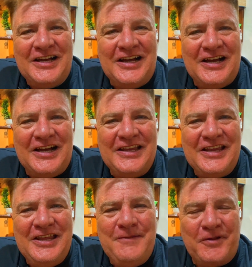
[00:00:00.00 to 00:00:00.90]

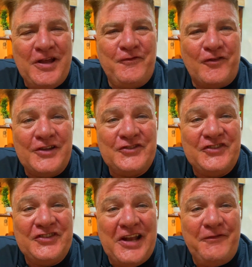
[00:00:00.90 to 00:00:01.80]
Uh, he played for us
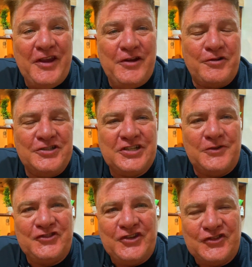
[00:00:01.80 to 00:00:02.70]
at Santa Fe
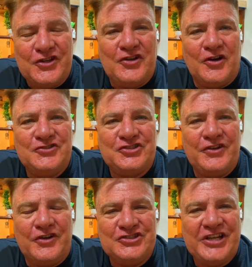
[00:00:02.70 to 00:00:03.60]
Christian, assistant coach
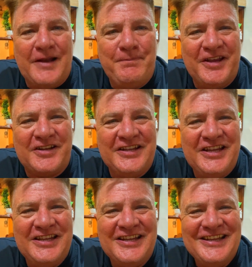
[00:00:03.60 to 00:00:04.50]
under Chad
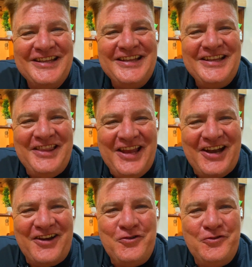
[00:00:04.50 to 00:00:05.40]
Bickley
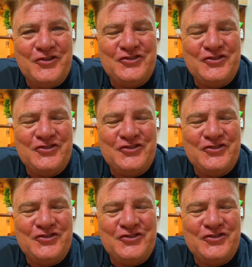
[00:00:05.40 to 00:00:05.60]
there, who